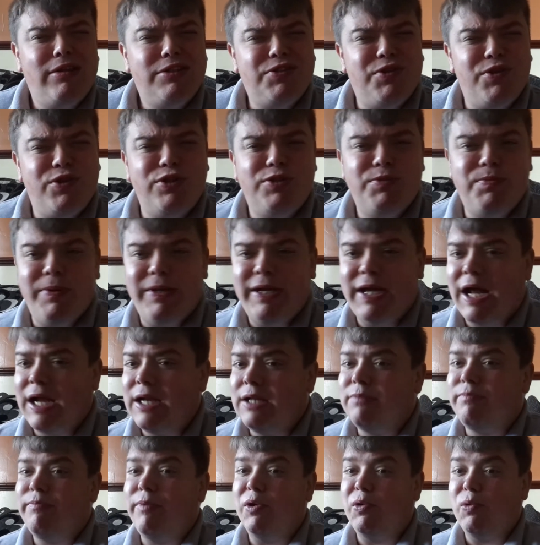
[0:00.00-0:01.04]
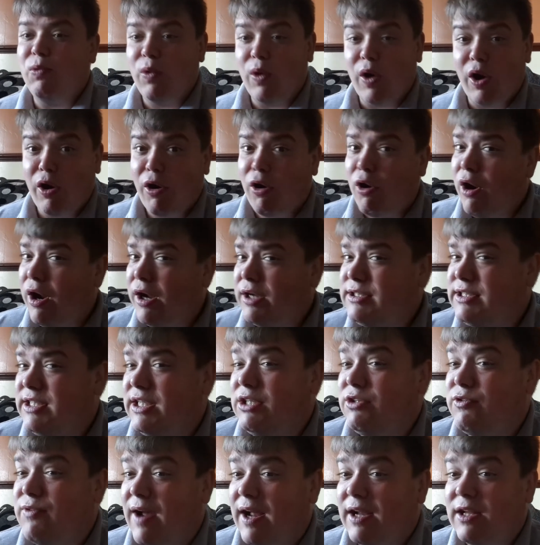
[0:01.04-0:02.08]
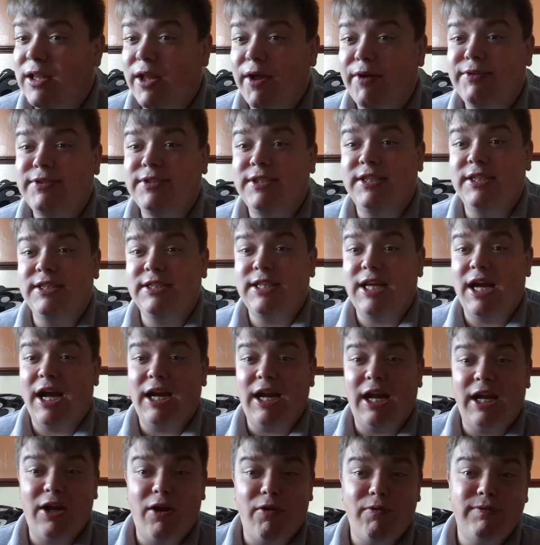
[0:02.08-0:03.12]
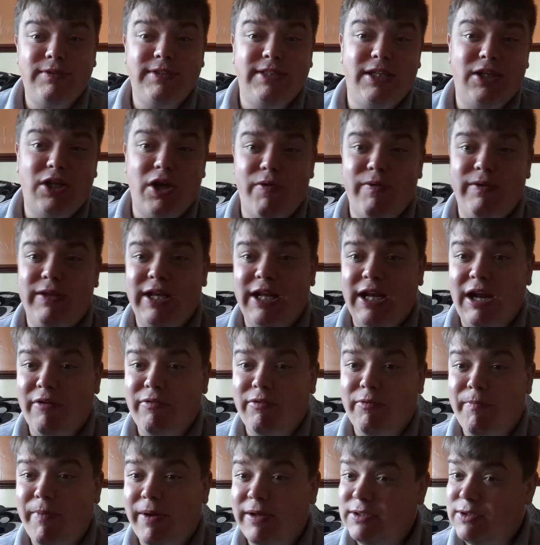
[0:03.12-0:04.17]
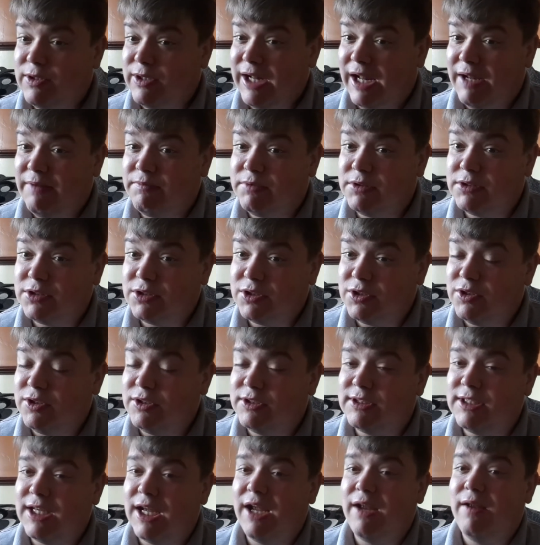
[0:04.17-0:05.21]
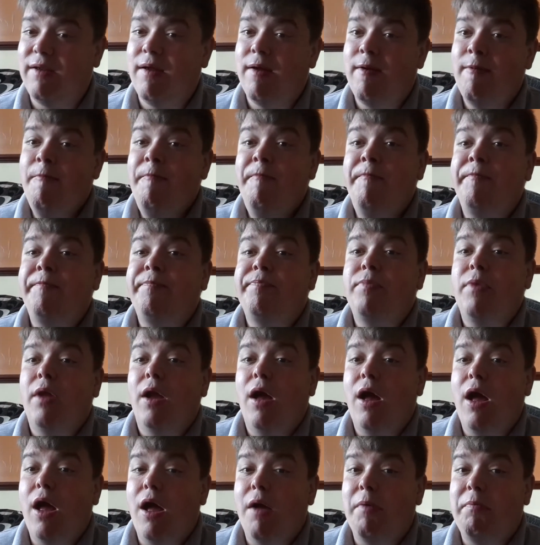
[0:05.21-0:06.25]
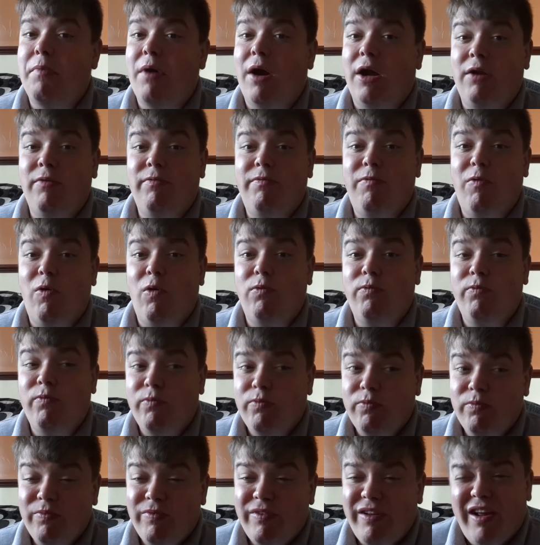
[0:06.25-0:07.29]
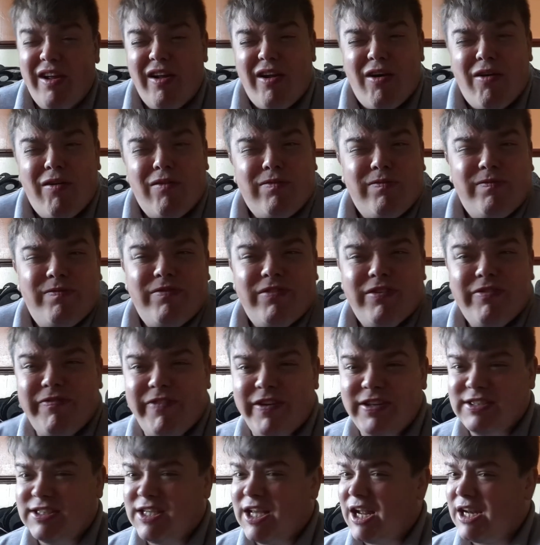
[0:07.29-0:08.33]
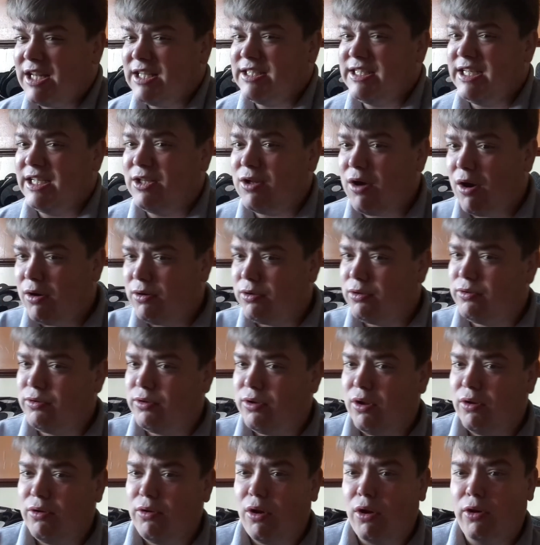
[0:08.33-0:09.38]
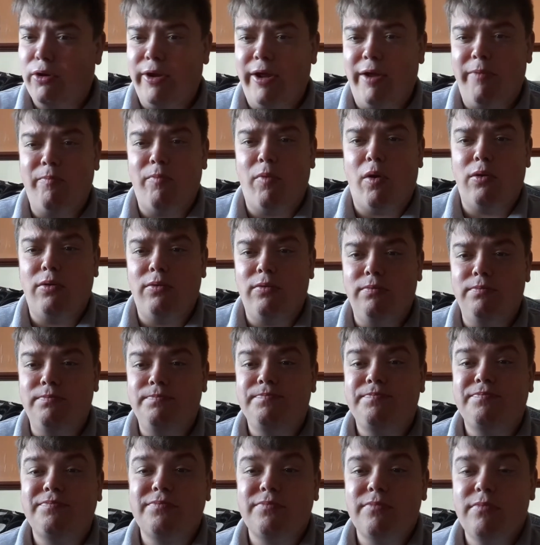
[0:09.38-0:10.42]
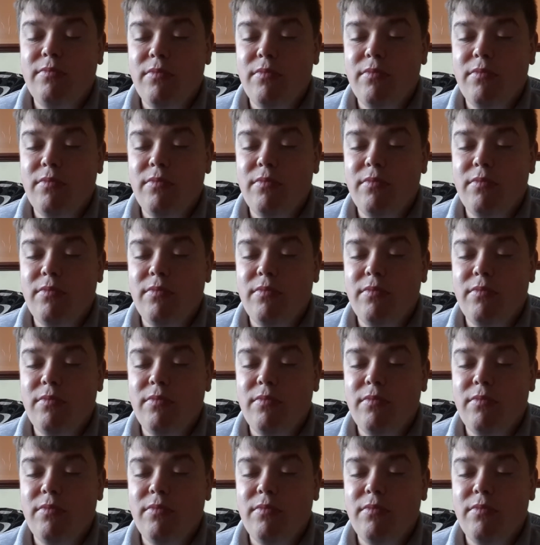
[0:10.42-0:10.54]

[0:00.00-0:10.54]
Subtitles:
Shrewsbury and Millwall actually tried closing this down, and obviously Cohen didn't have the best of games Tuesday. And form of the physicality got on him on